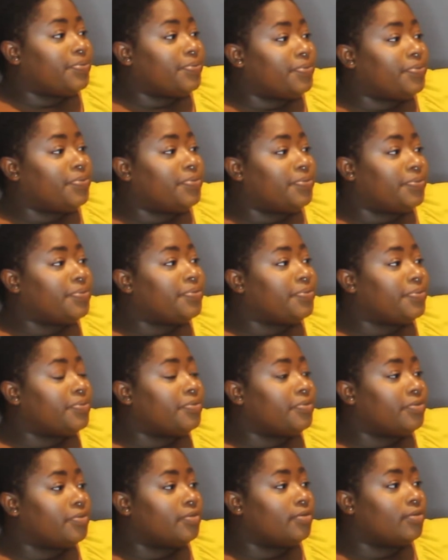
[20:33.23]

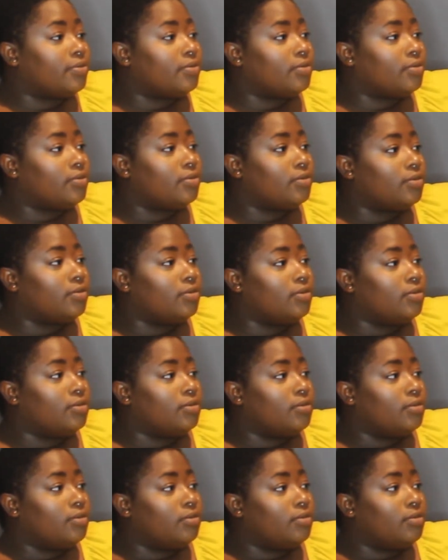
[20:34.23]

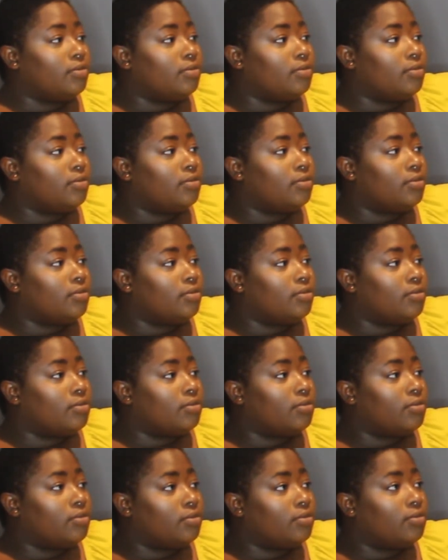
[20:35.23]

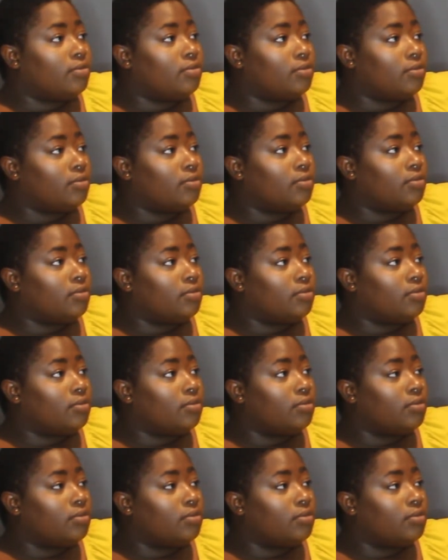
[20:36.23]
This person isn't speaking.